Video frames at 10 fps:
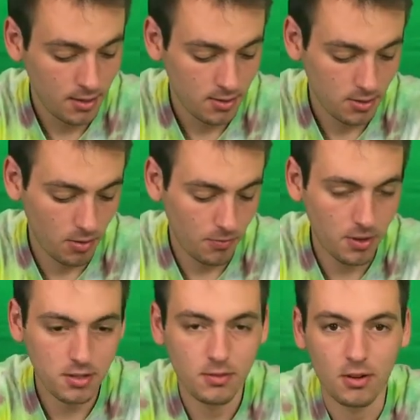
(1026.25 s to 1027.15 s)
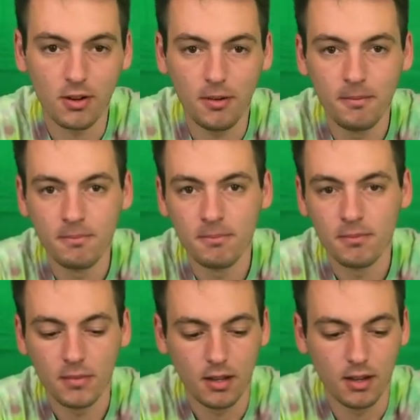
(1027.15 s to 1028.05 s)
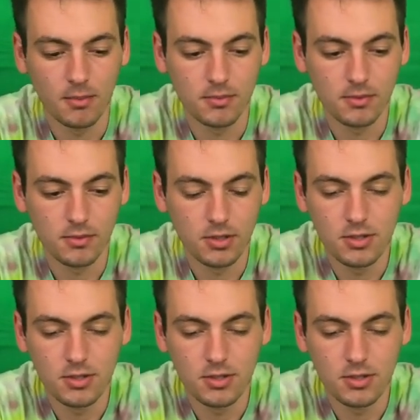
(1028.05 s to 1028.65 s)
So first of all, you